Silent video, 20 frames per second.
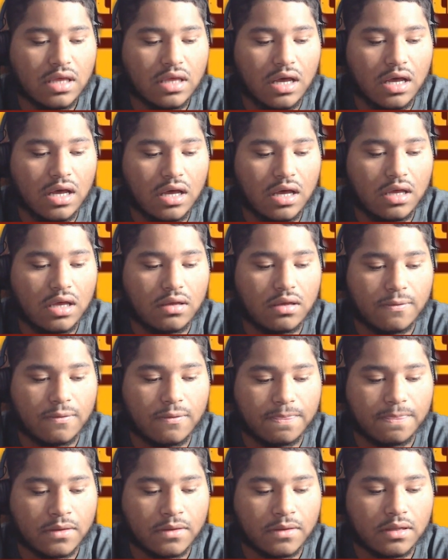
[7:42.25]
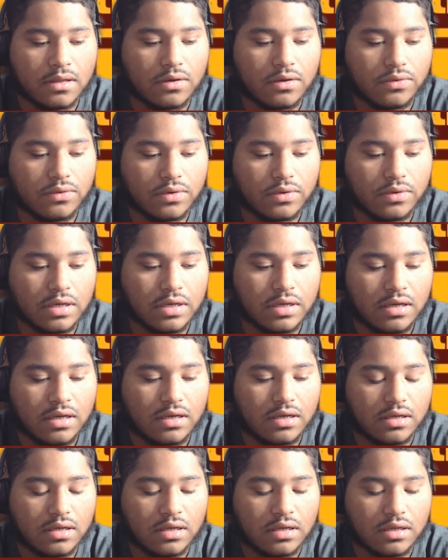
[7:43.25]
Um, you know, uh
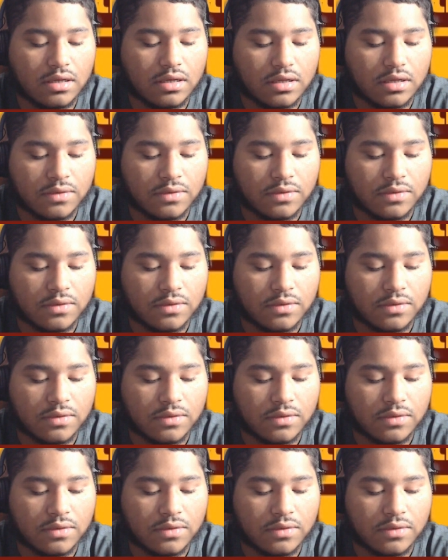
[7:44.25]
uh